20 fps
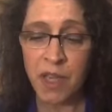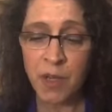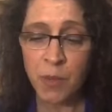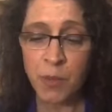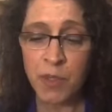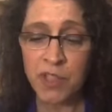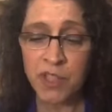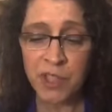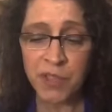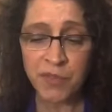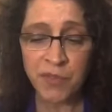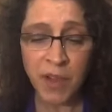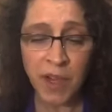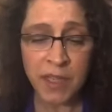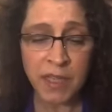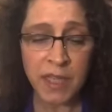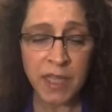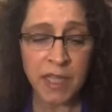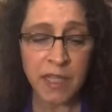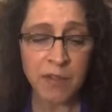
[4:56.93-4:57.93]
When she
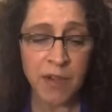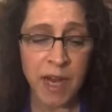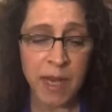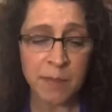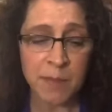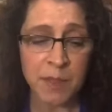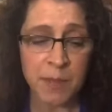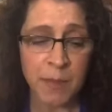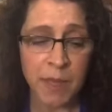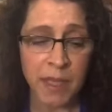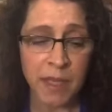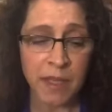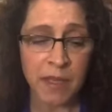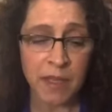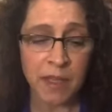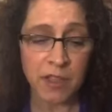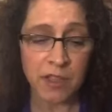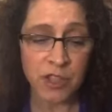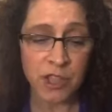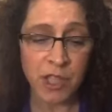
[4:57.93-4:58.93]
finally grabs me,
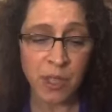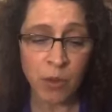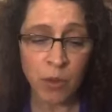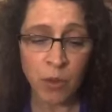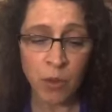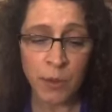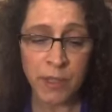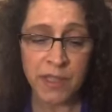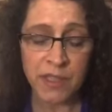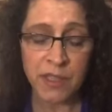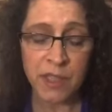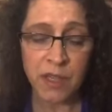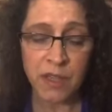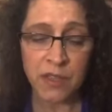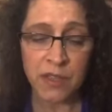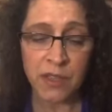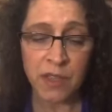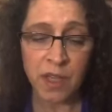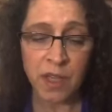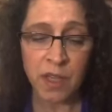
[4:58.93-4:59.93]
as she always
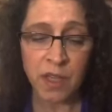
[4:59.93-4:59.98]
does,